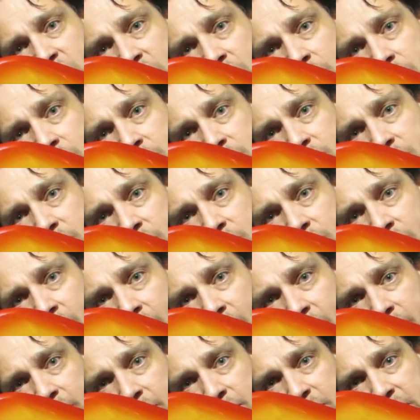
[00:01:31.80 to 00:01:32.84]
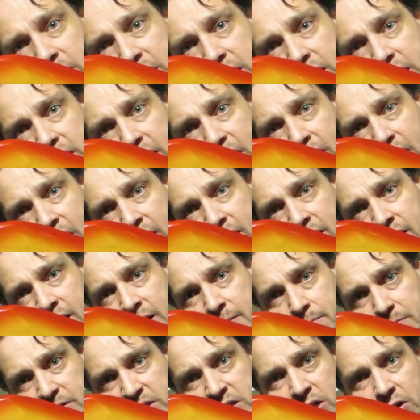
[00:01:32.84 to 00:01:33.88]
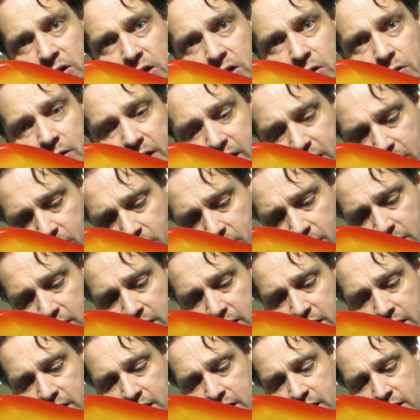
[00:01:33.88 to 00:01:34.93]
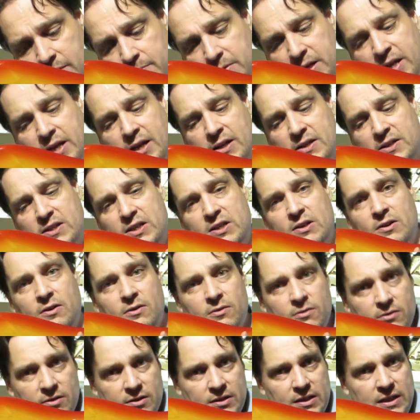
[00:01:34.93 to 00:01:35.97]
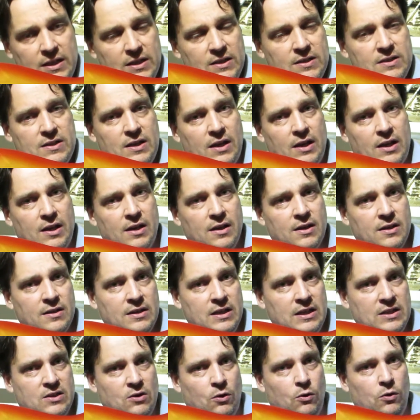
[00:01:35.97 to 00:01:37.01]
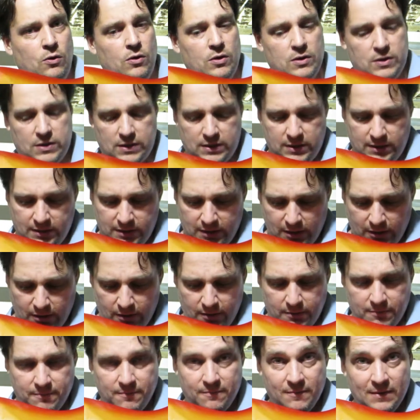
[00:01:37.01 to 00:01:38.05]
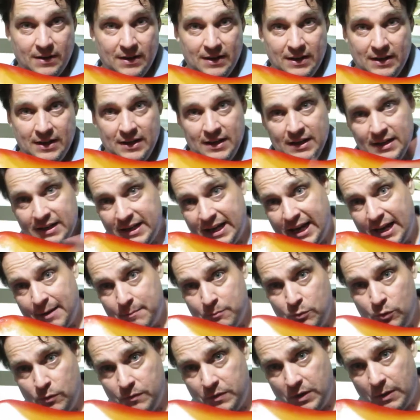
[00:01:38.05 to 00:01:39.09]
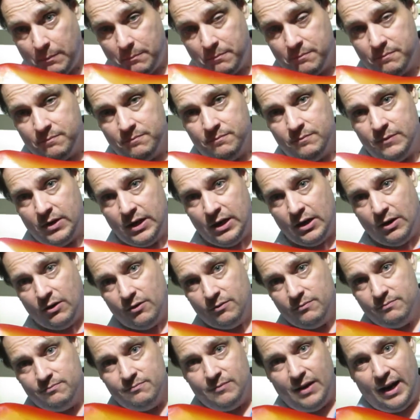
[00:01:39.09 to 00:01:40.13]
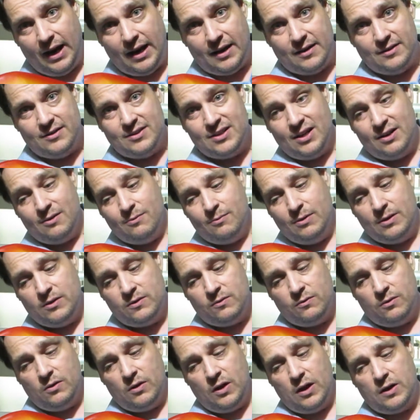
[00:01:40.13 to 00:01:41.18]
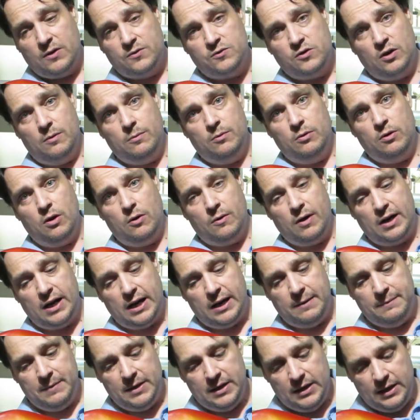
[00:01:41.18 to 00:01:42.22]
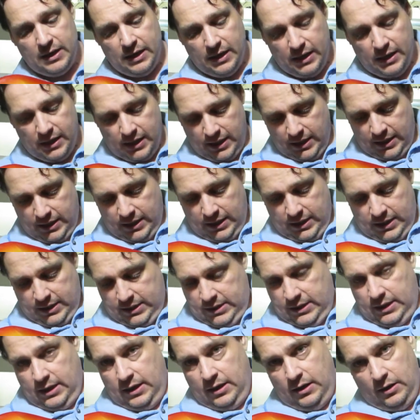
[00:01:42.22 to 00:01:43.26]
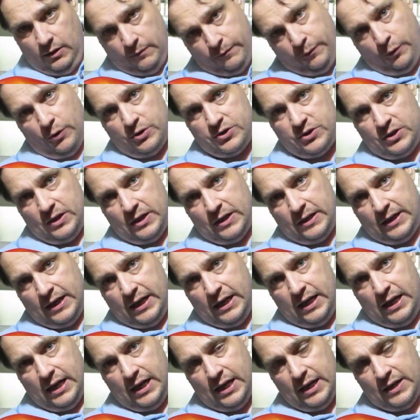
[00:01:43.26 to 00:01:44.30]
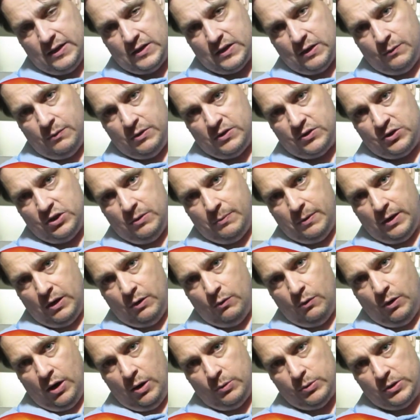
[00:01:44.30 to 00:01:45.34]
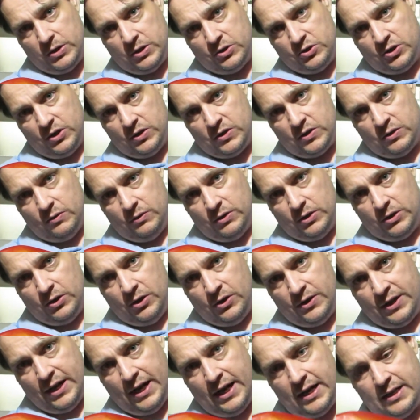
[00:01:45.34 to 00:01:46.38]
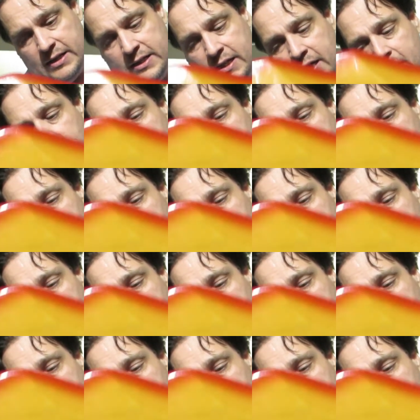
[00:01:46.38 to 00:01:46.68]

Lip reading: some of the material here, because these holes can't move them, and went through a lot of trouble already. Unfortunately, as I was chipping away with a chisel and all that,